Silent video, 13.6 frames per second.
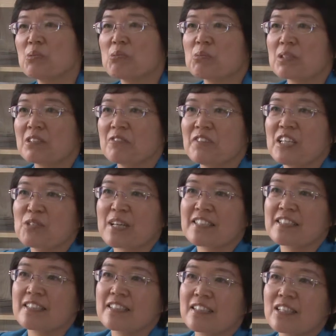the company's
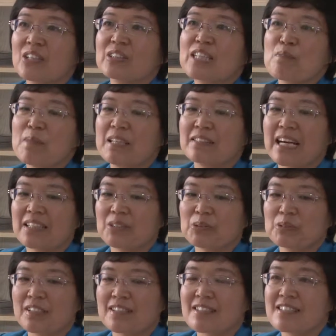president, Madame Fan,
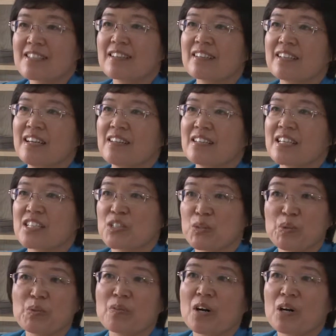said Yuwang holds
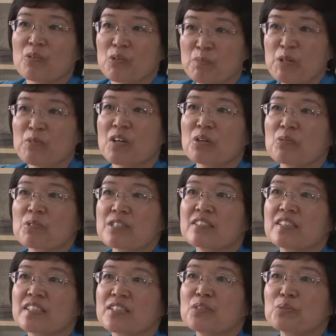9 national invention
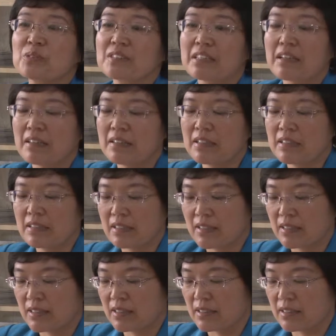patents and has
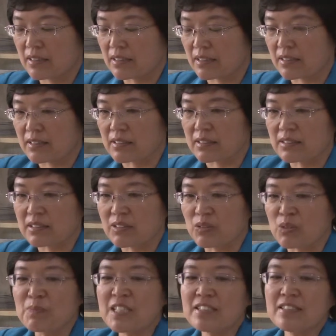developed 3
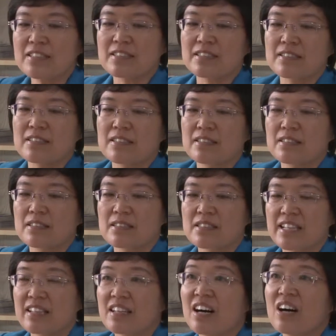state-level new products in the soy
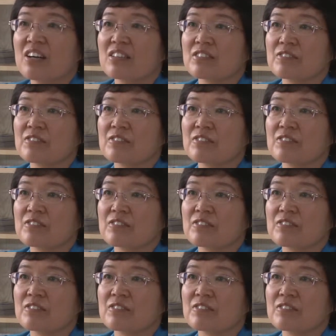area.